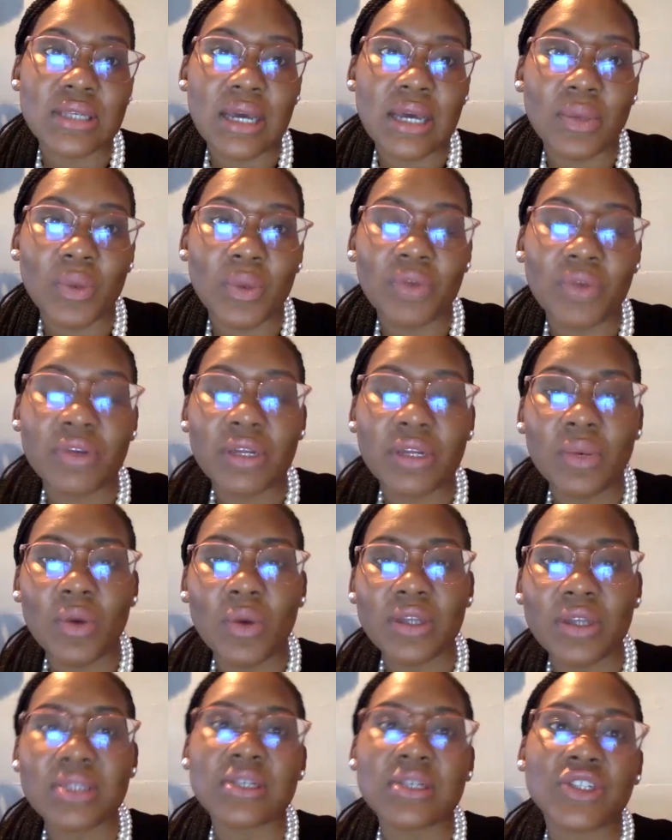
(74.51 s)
And we really
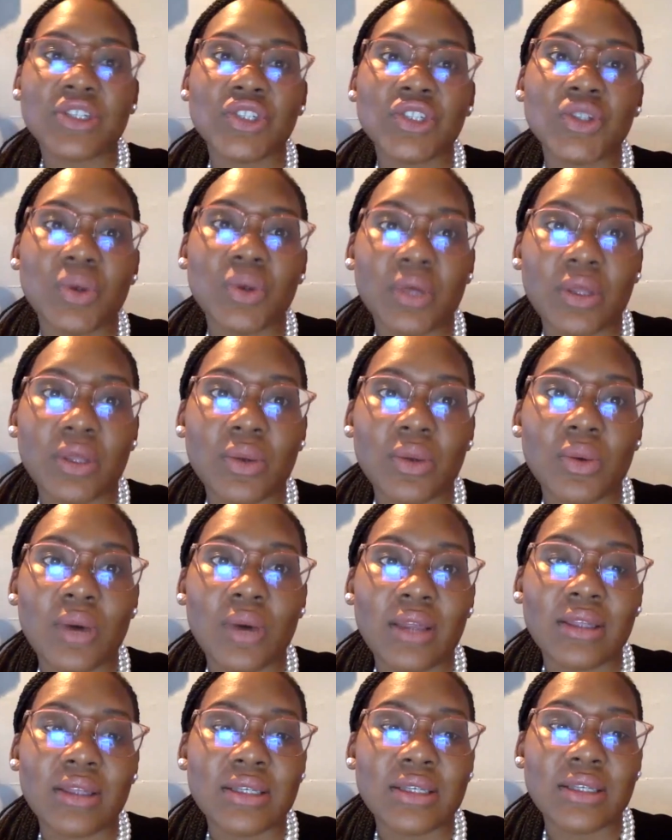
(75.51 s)
want to assure you
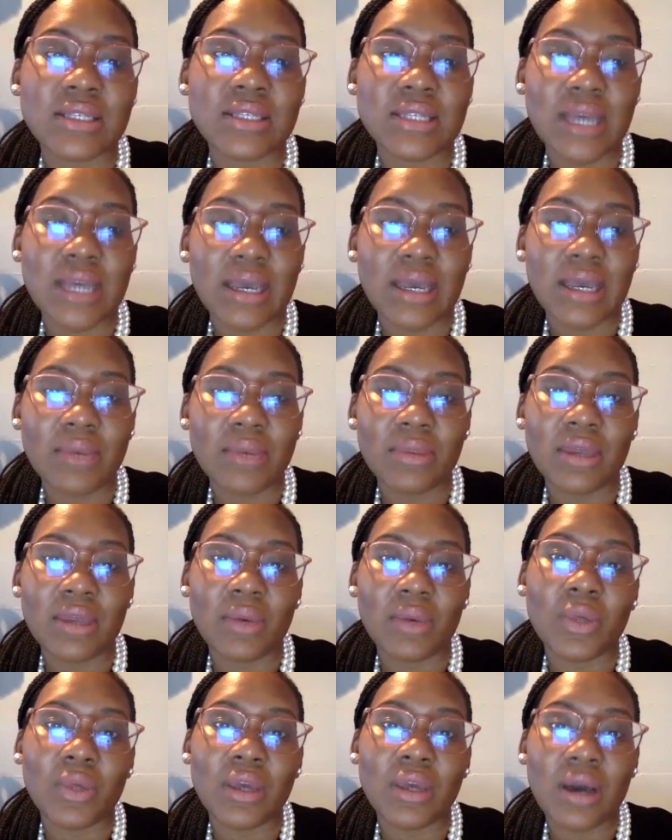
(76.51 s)
at this time that
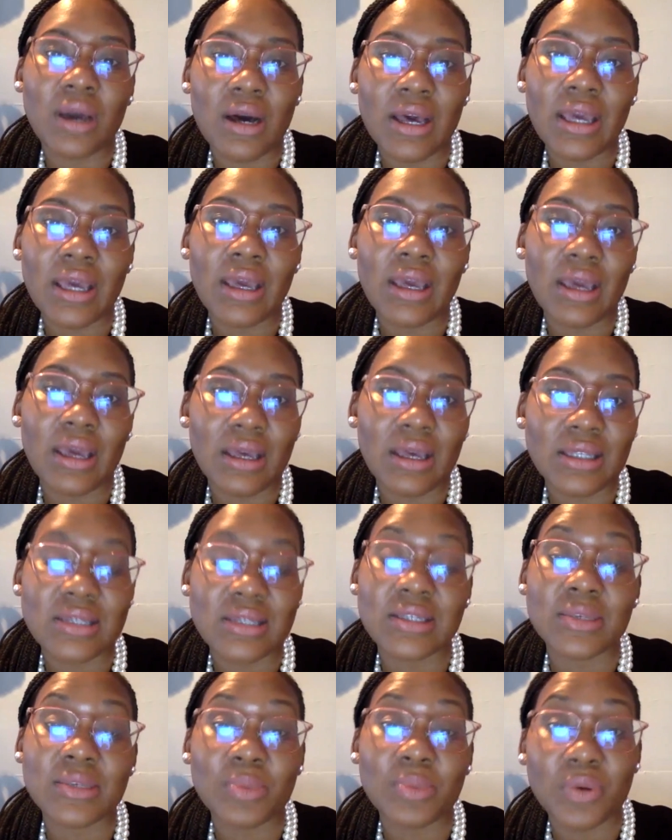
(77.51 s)
we are here to
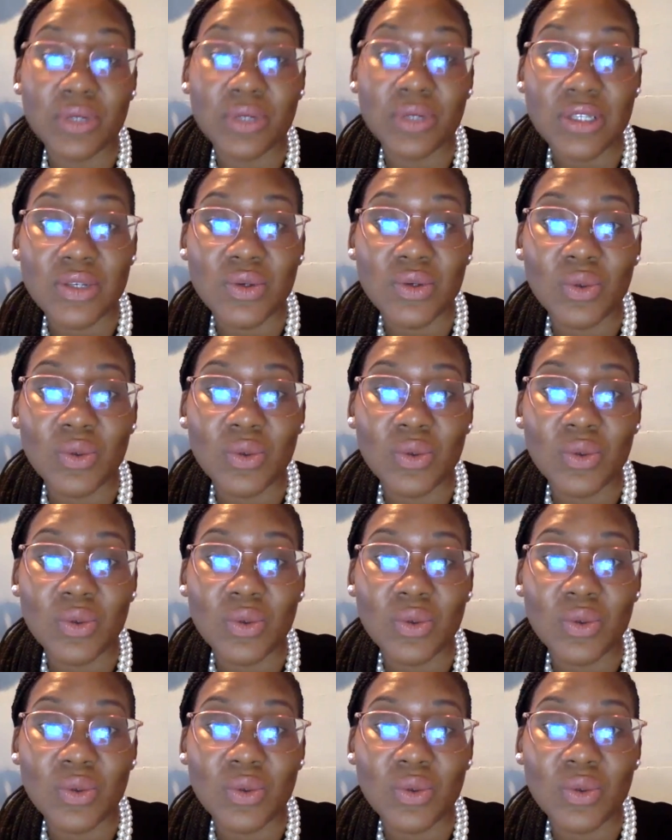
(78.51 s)
support you.